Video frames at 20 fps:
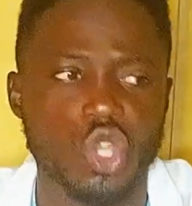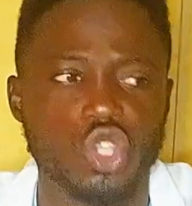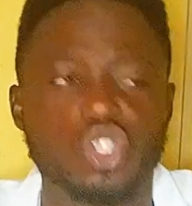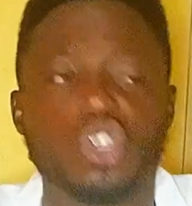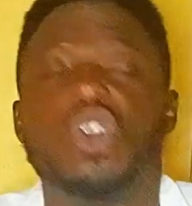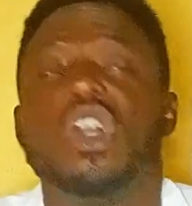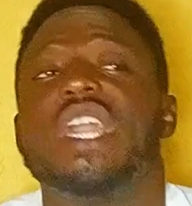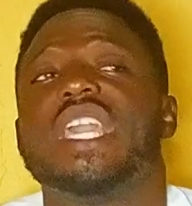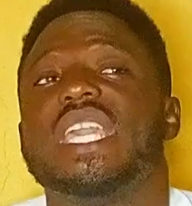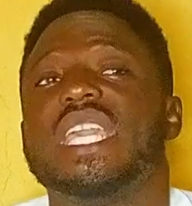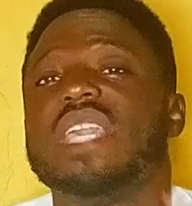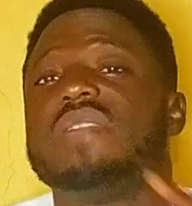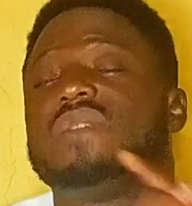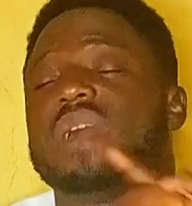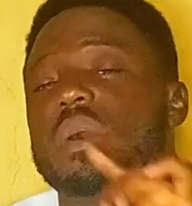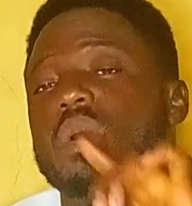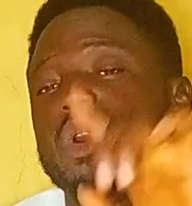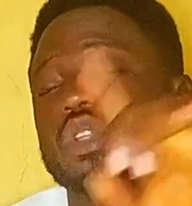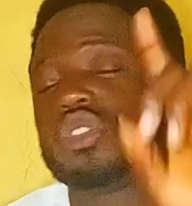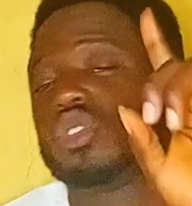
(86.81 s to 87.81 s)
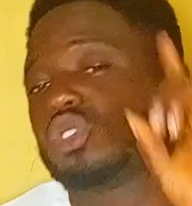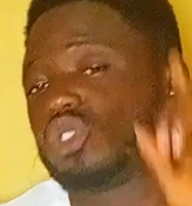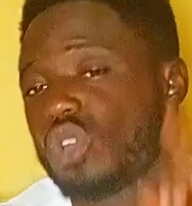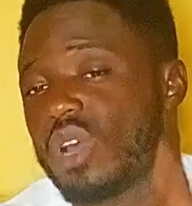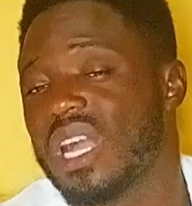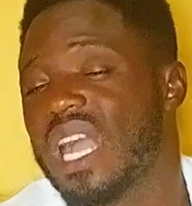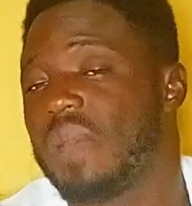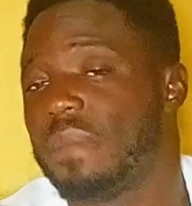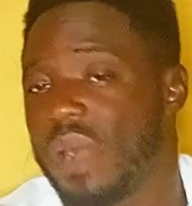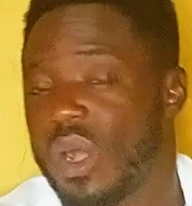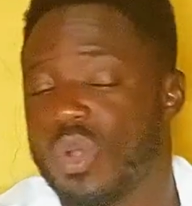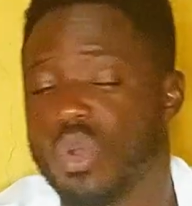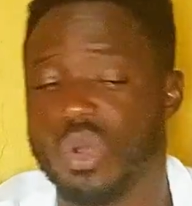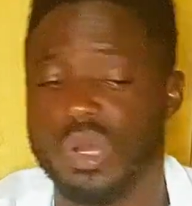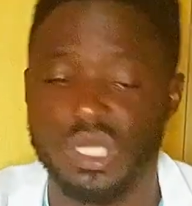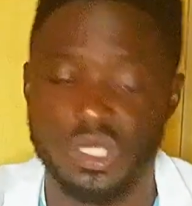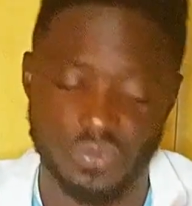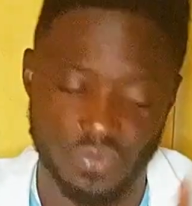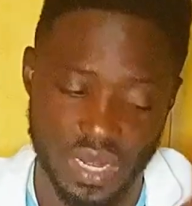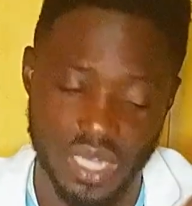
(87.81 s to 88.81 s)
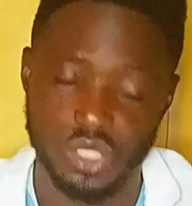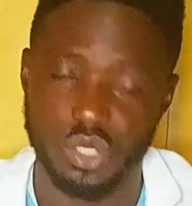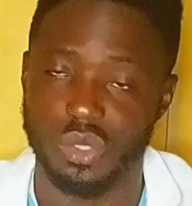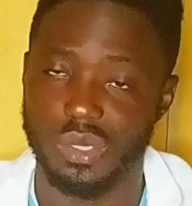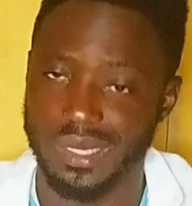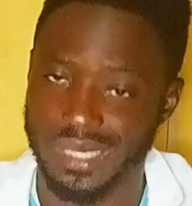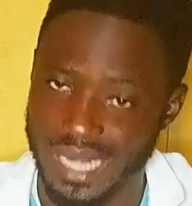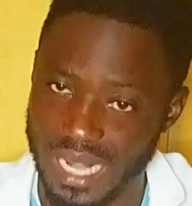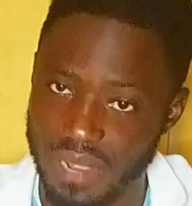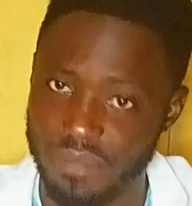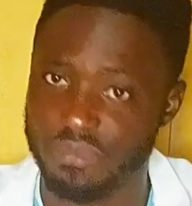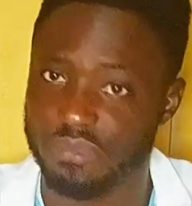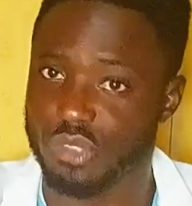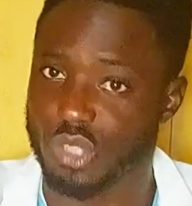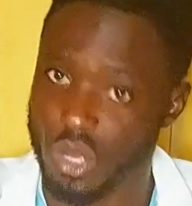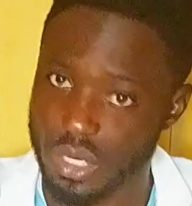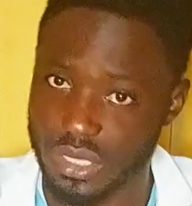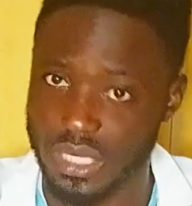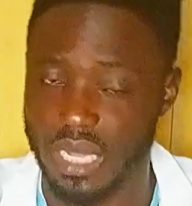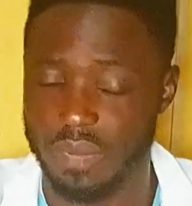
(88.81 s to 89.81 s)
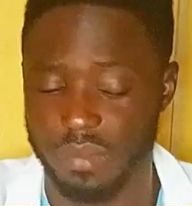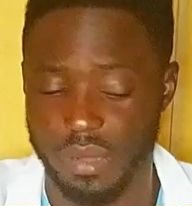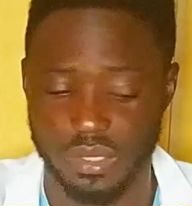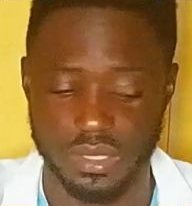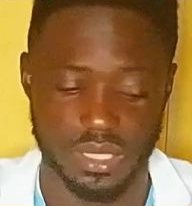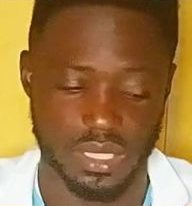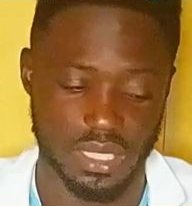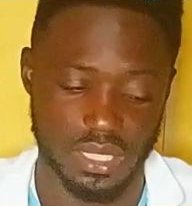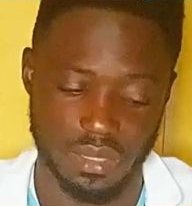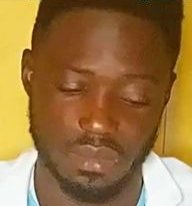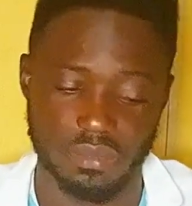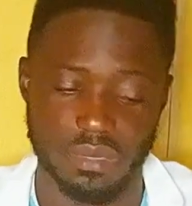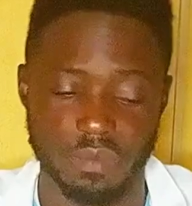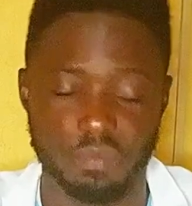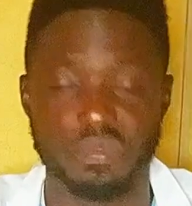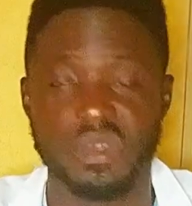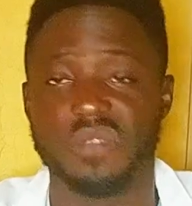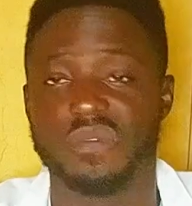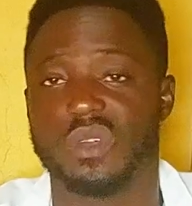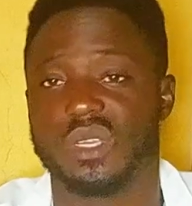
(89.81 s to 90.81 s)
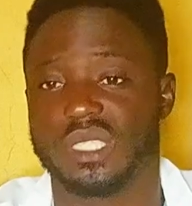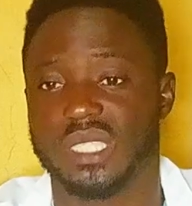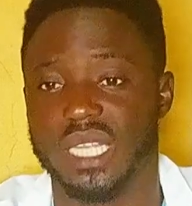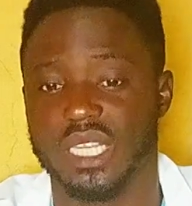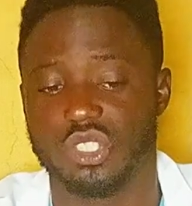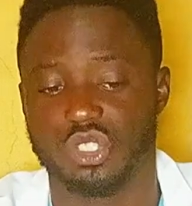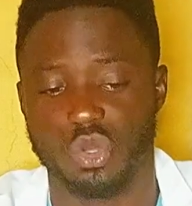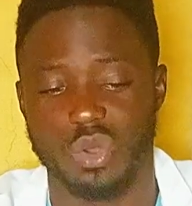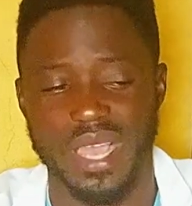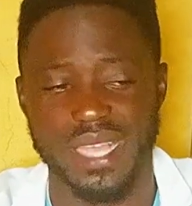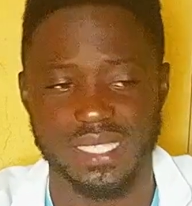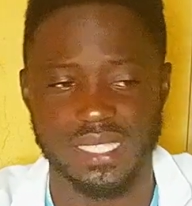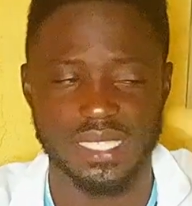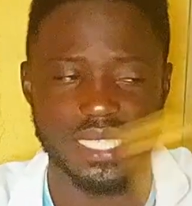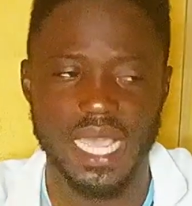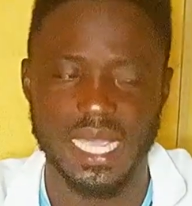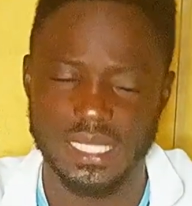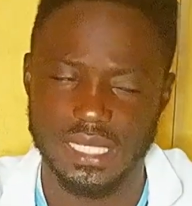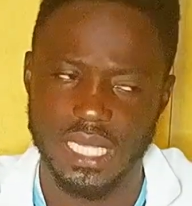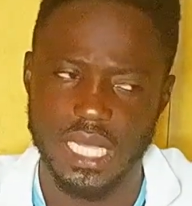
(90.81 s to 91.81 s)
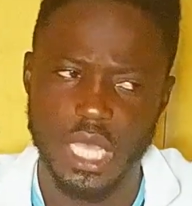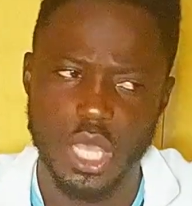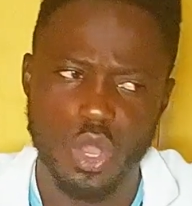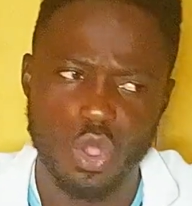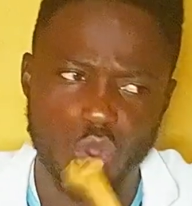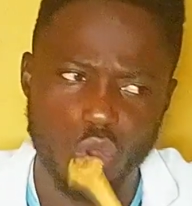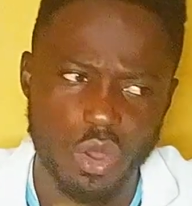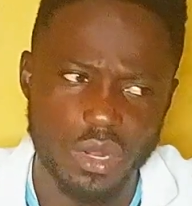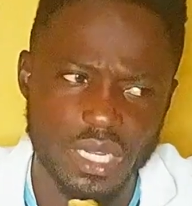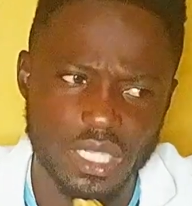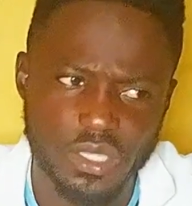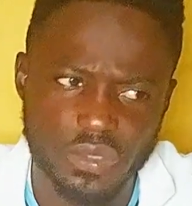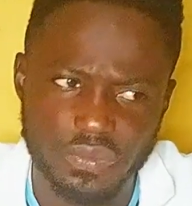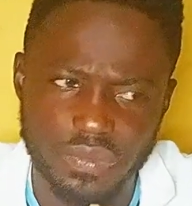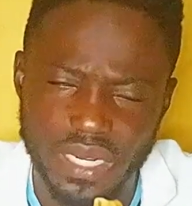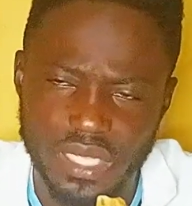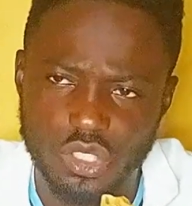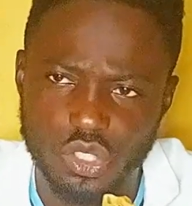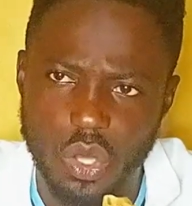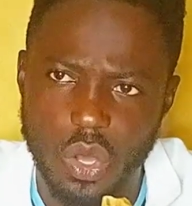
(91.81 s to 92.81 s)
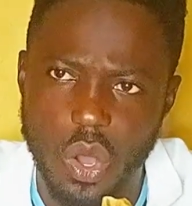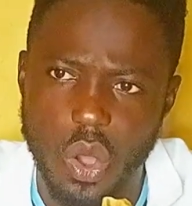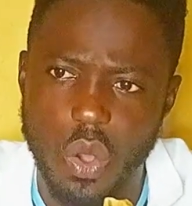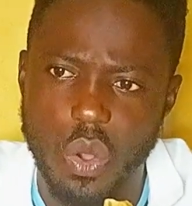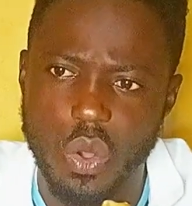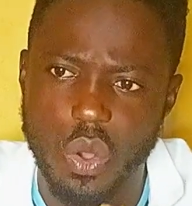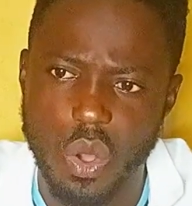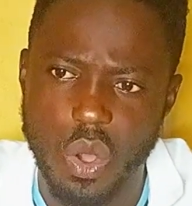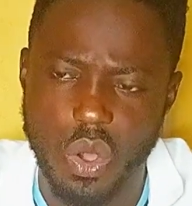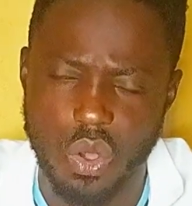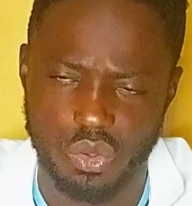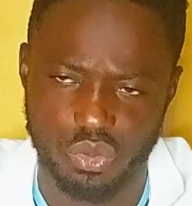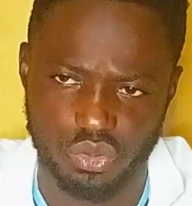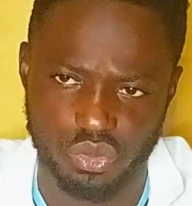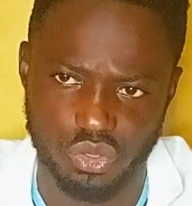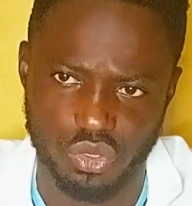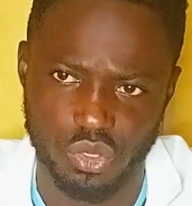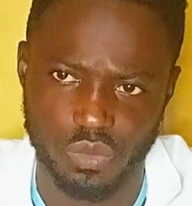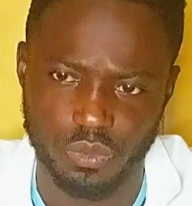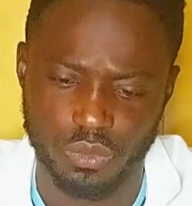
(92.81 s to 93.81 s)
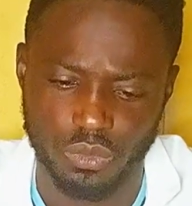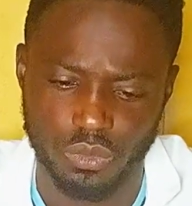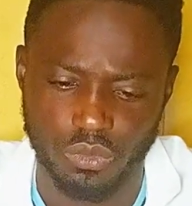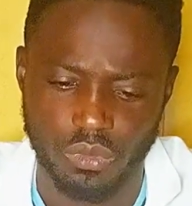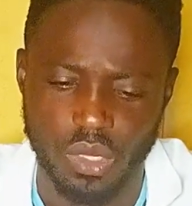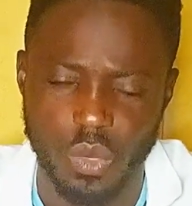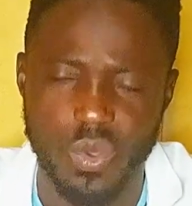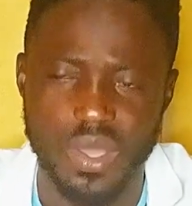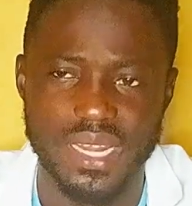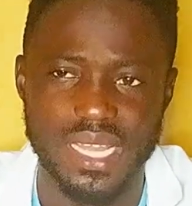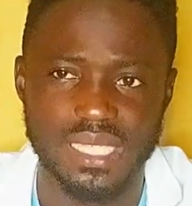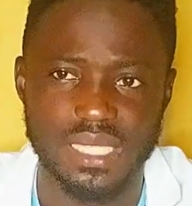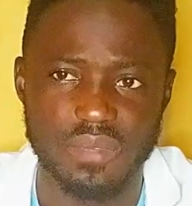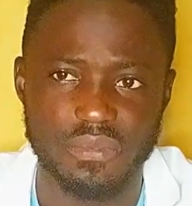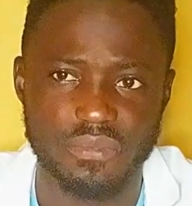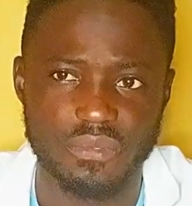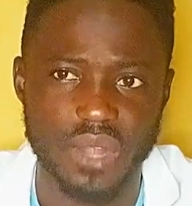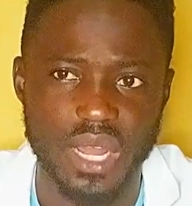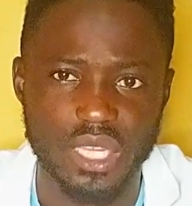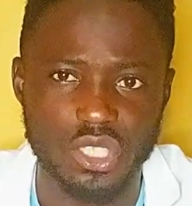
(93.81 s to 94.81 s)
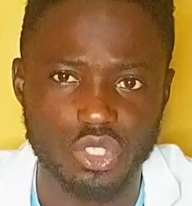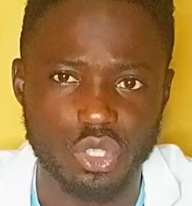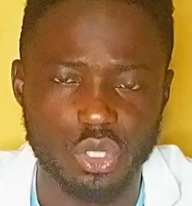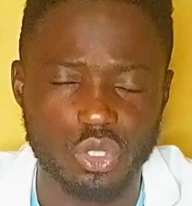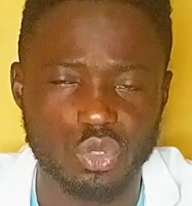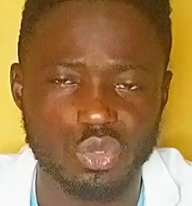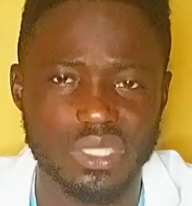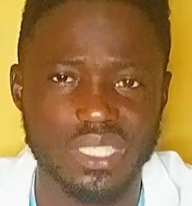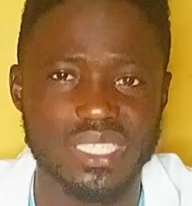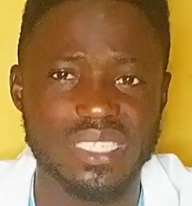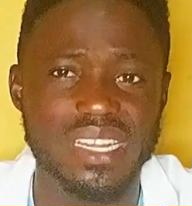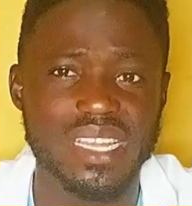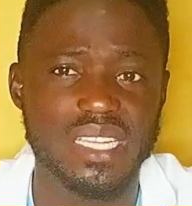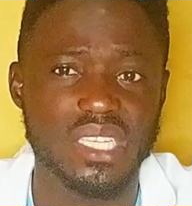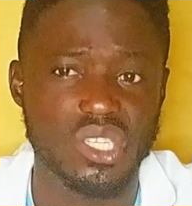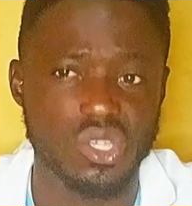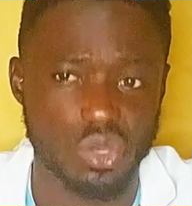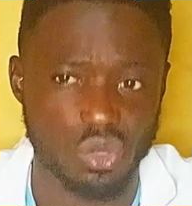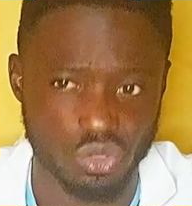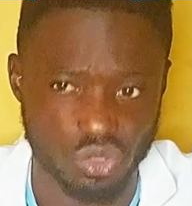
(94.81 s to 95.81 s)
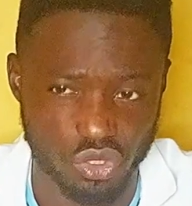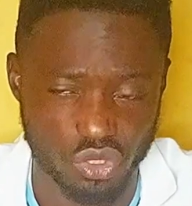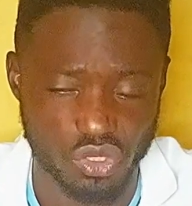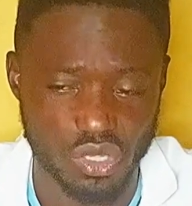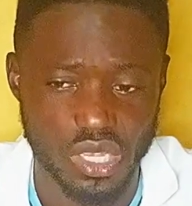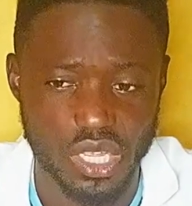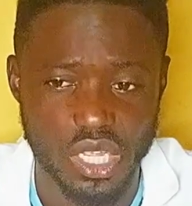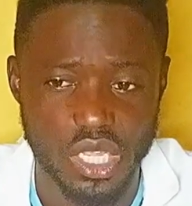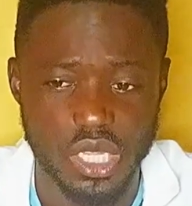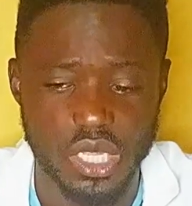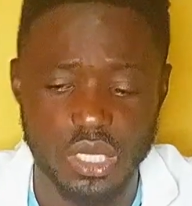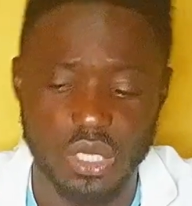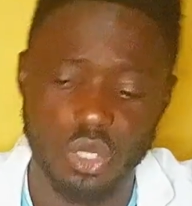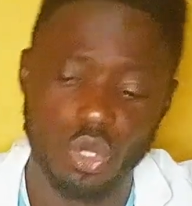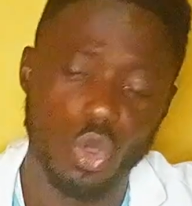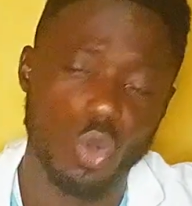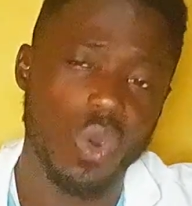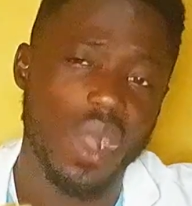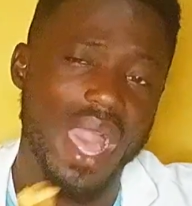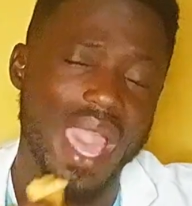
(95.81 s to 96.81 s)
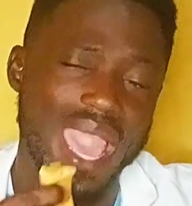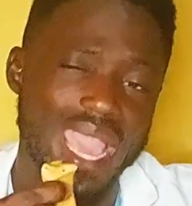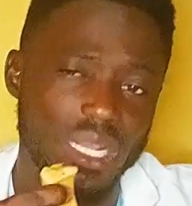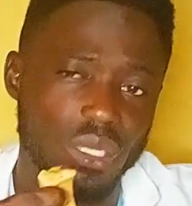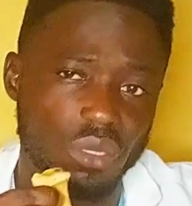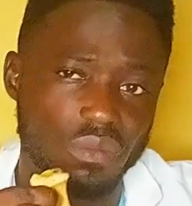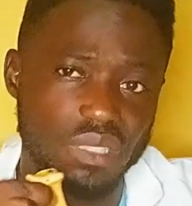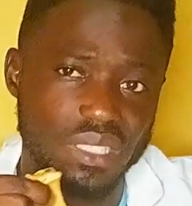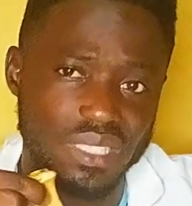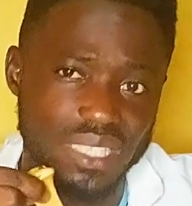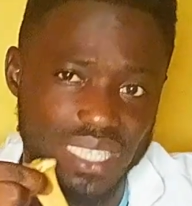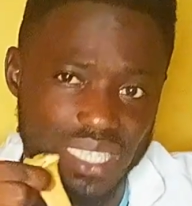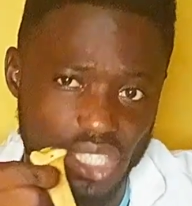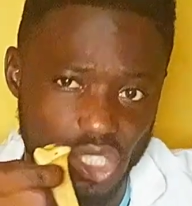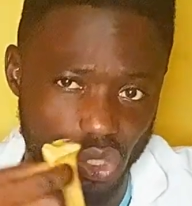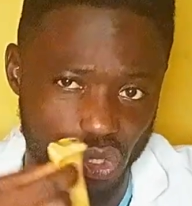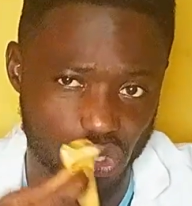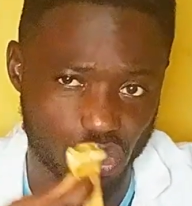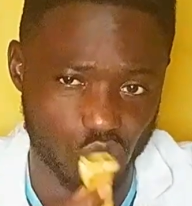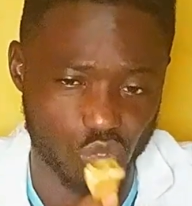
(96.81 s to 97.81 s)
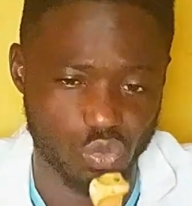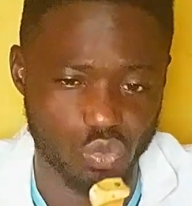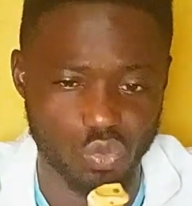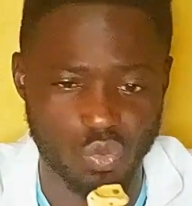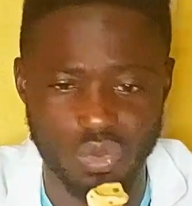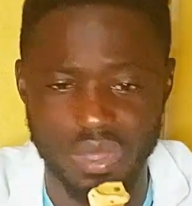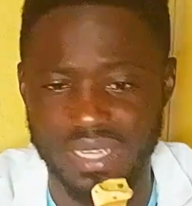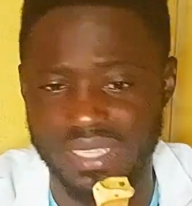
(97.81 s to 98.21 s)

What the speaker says: So if I want to talk about Colles fracture now that I've talked about in the previous lecture, I said Colles fracture occurs when there is a fracture to the radius, lower end of the radius,